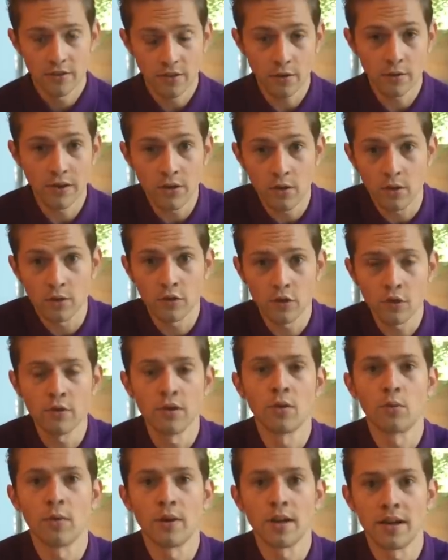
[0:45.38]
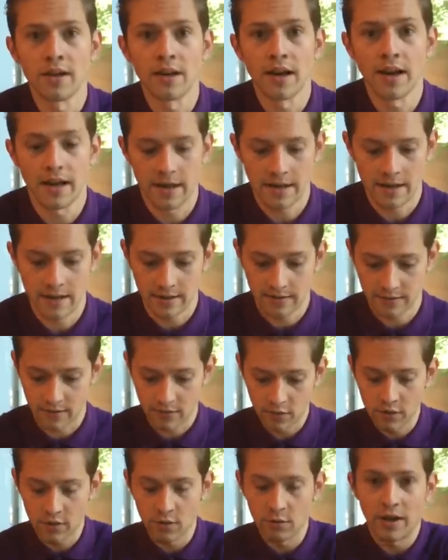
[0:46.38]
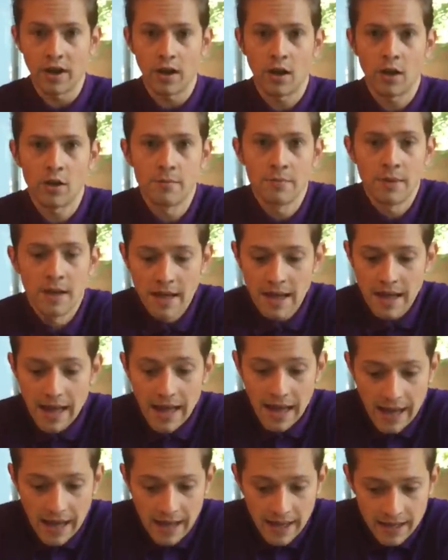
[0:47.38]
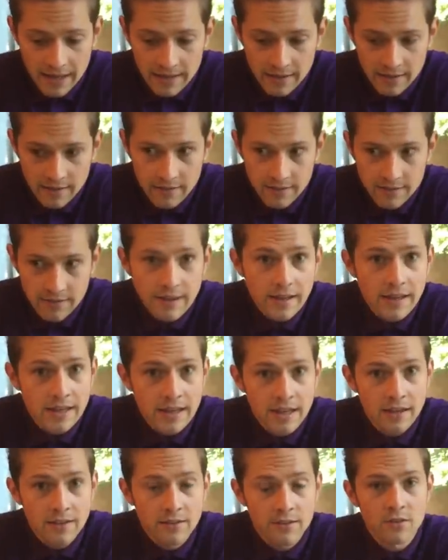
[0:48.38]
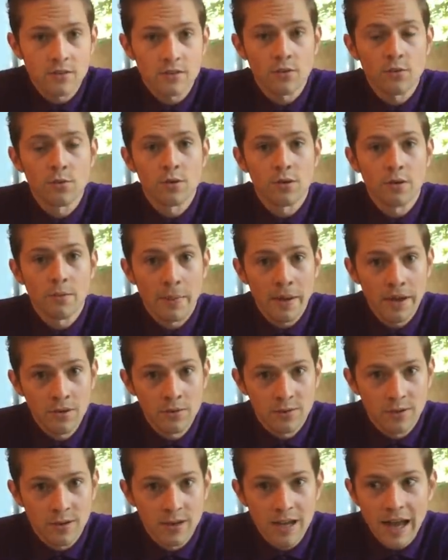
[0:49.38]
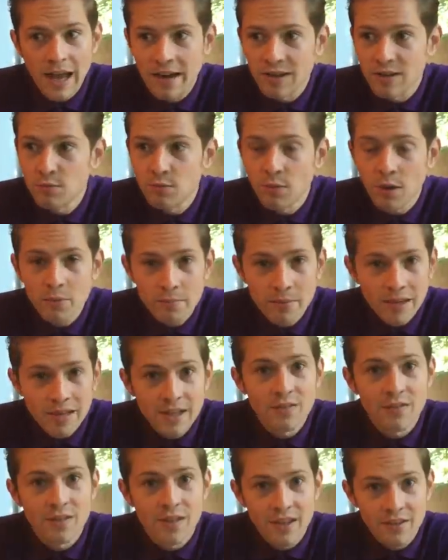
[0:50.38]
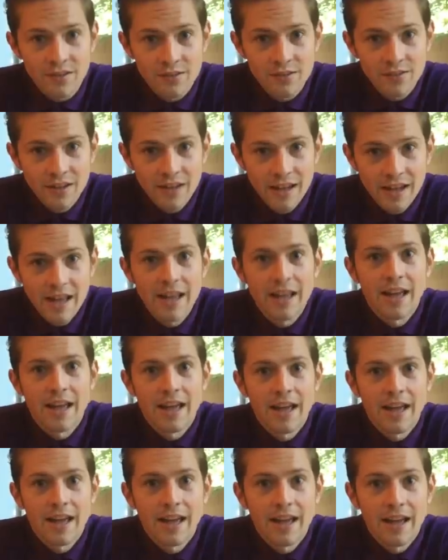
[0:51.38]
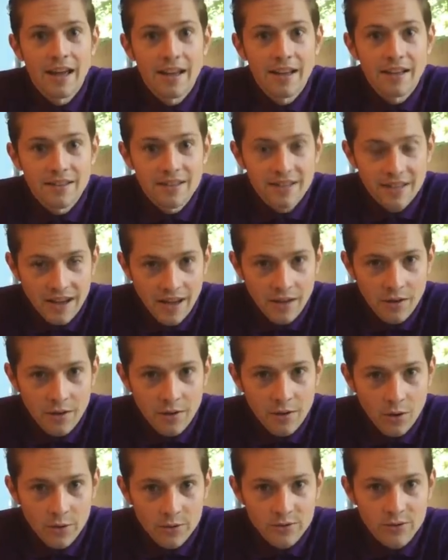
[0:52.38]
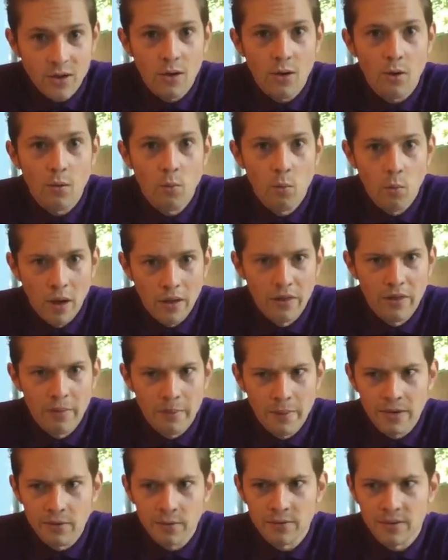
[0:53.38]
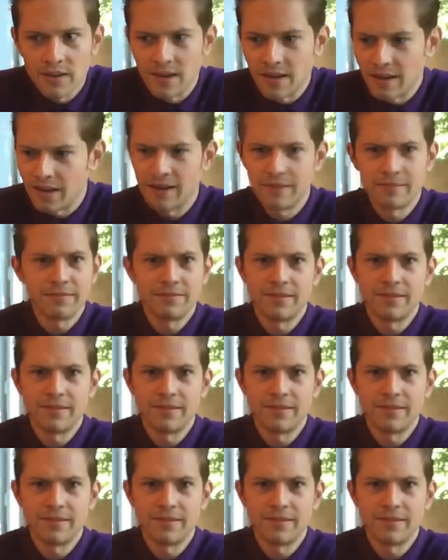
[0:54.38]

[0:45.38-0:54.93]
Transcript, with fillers: So they got a 2-0 win, 2-0 win at home, and Iniesta scored a penalty. And you won't believe this, Diego Costa won the penalty.